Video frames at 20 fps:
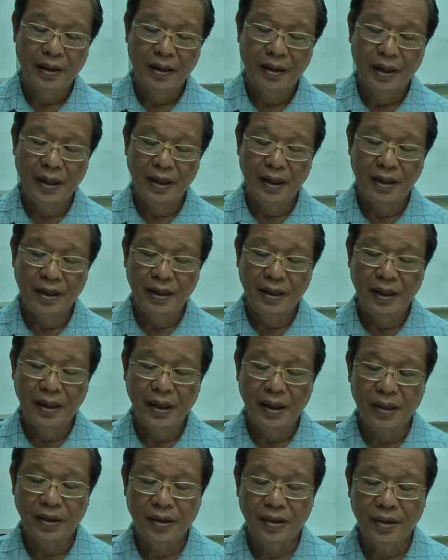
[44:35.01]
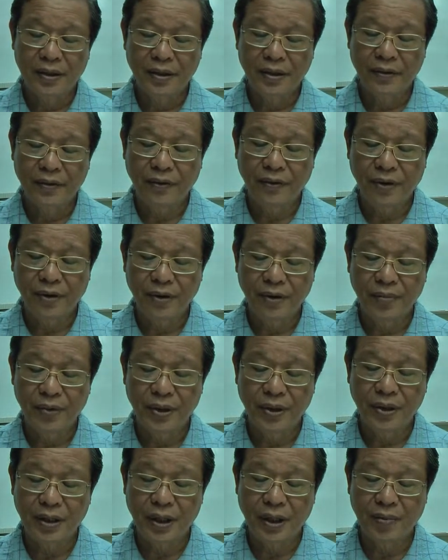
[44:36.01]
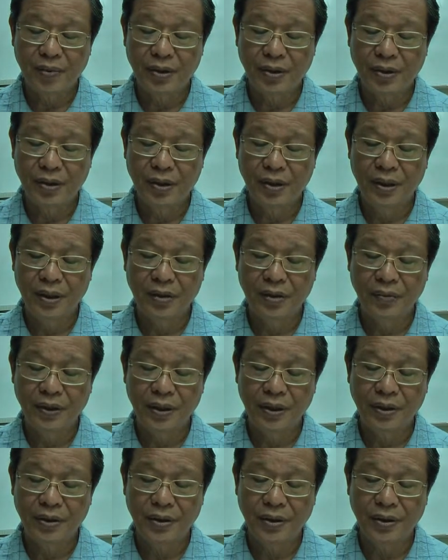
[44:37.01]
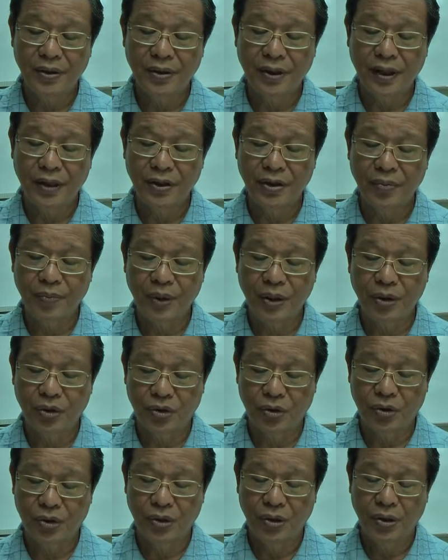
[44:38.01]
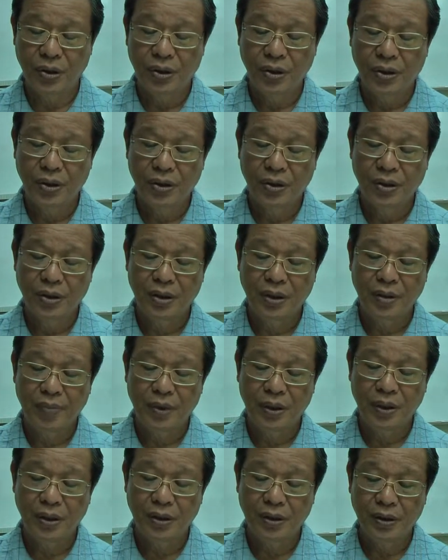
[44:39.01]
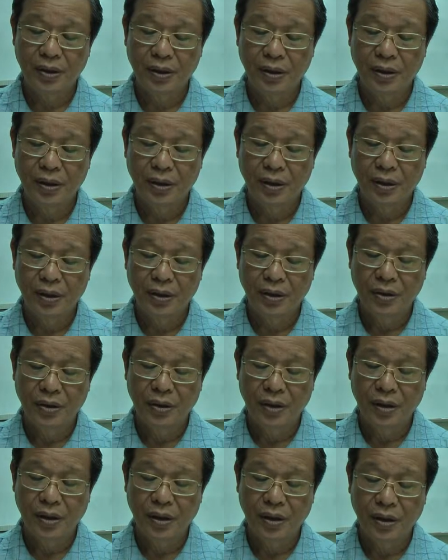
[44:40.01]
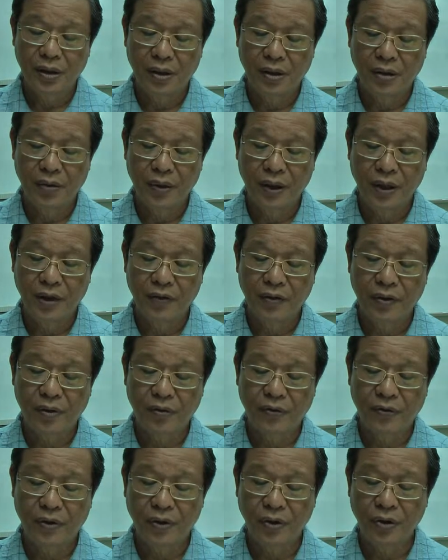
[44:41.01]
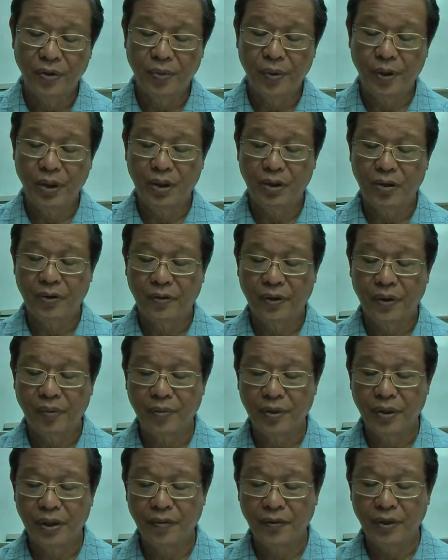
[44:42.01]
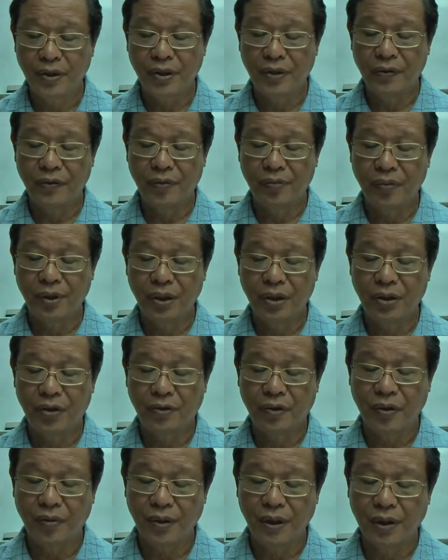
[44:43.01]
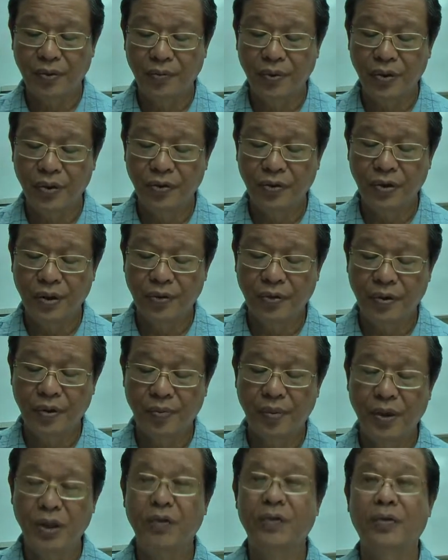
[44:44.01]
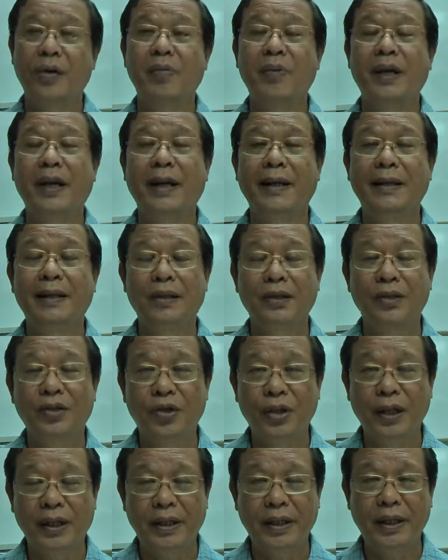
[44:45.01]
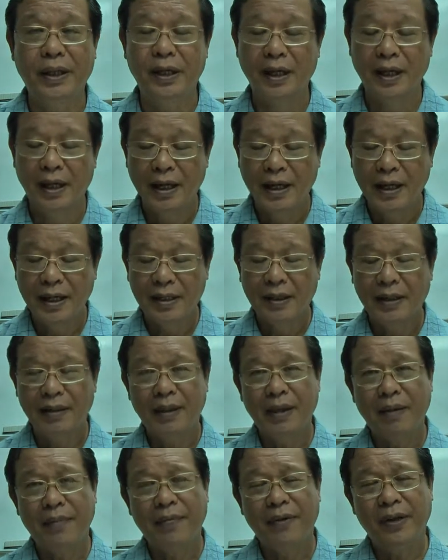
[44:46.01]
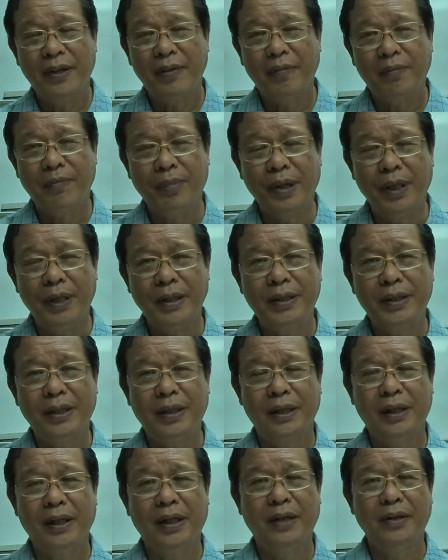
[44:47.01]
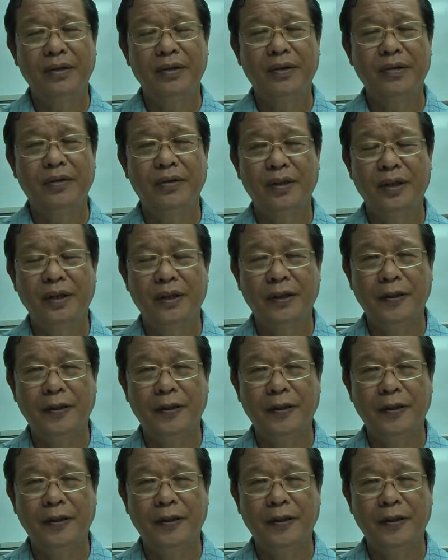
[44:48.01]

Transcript: Then the next 4 precepts deal with right speech, keeping away from false speech, from divisive speech, from abusive speech, from idle chatter. These are very basic kind of